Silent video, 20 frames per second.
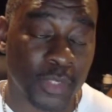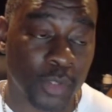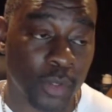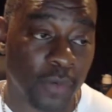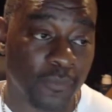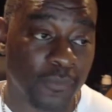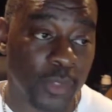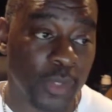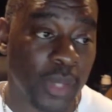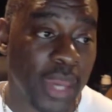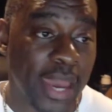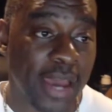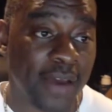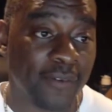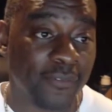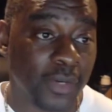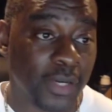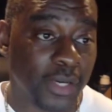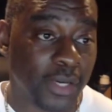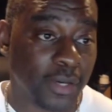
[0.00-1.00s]
So if you
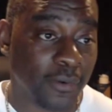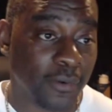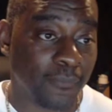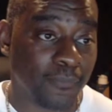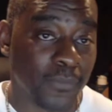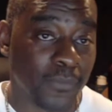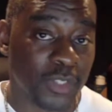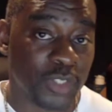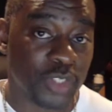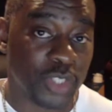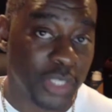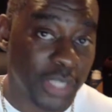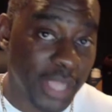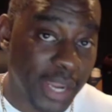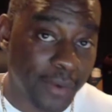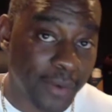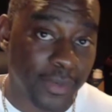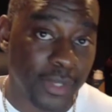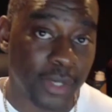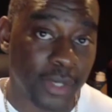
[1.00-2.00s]
have a
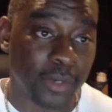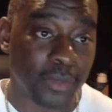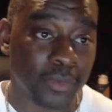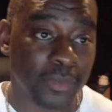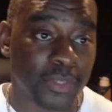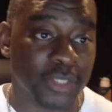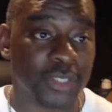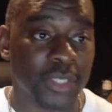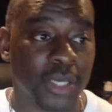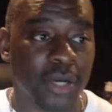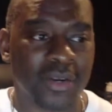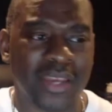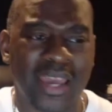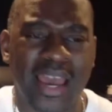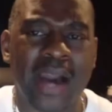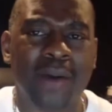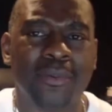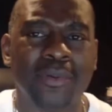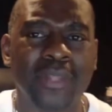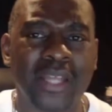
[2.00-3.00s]
scenario that say,
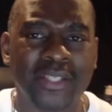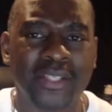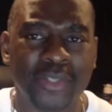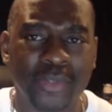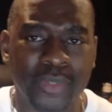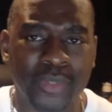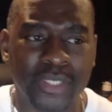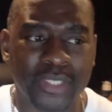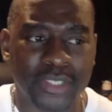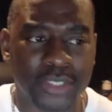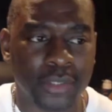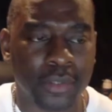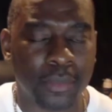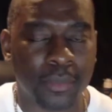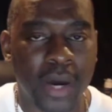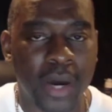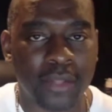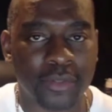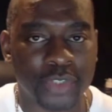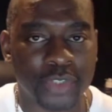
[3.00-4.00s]
okay, how would I do this in
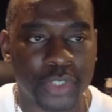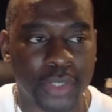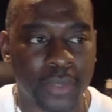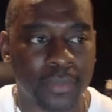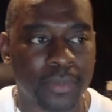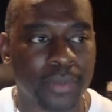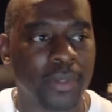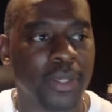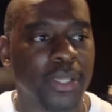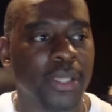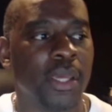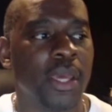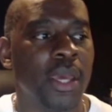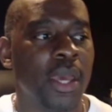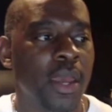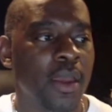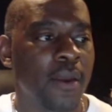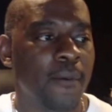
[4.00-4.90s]
the modern SharePoint?